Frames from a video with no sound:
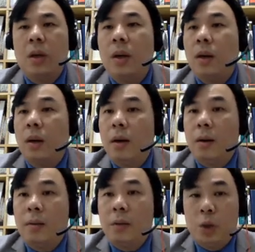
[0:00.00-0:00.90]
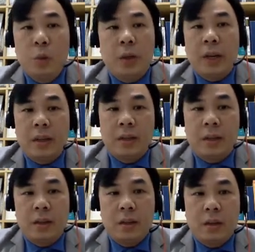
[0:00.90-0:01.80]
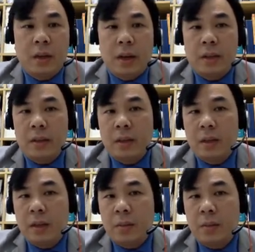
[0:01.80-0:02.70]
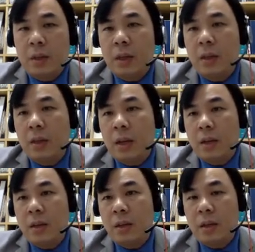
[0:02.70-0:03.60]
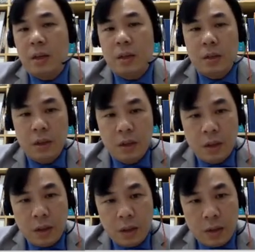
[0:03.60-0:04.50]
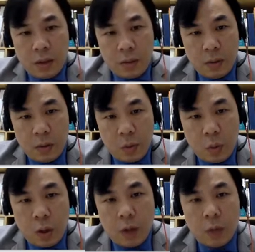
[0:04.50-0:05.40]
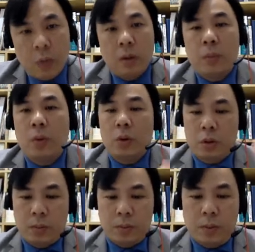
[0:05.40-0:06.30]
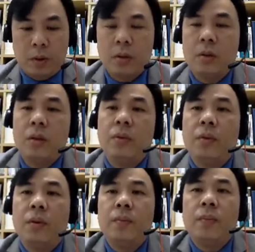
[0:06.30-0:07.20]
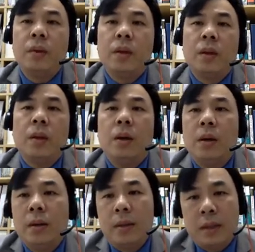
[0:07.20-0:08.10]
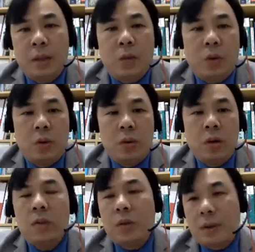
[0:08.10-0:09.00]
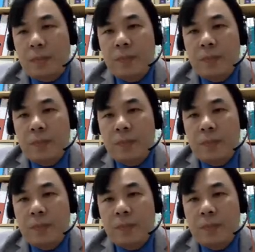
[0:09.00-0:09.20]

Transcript: you would guess it, right? As this number getting larger and larger, the y will approach positive 0. Sorry,